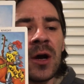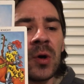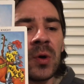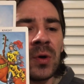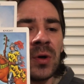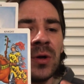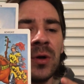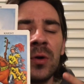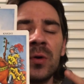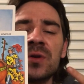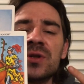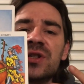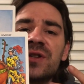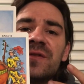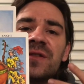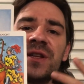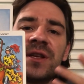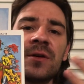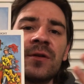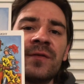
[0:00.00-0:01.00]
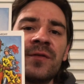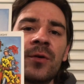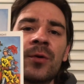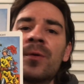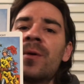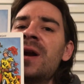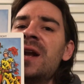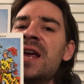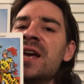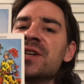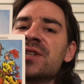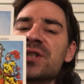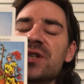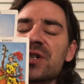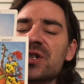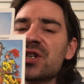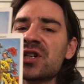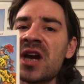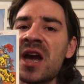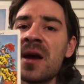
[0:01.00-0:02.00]
or longevity of your
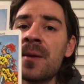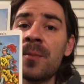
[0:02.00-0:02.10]
relationship,